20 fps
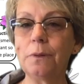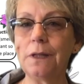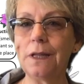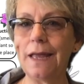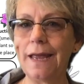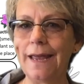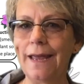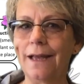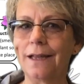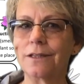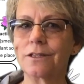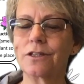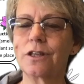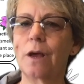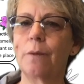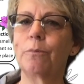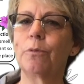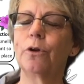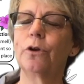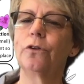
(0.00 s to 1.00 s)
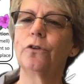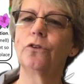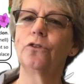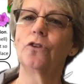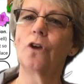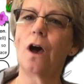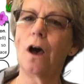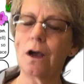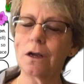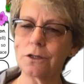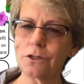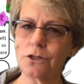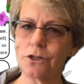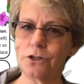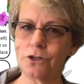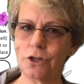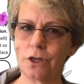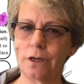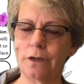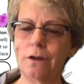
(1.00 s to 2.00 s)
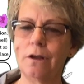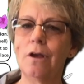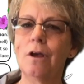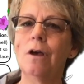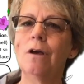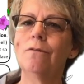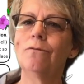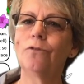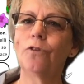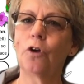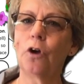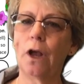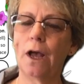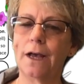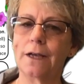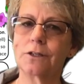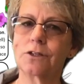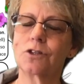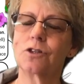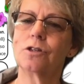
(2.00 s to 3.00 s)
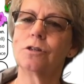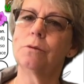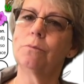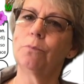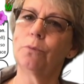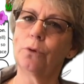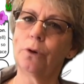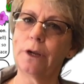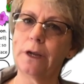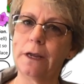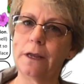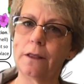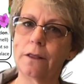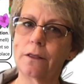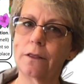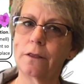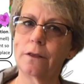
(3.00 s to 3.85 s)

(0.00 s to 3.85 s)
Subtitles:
plants that produce oxygen for us to breathe.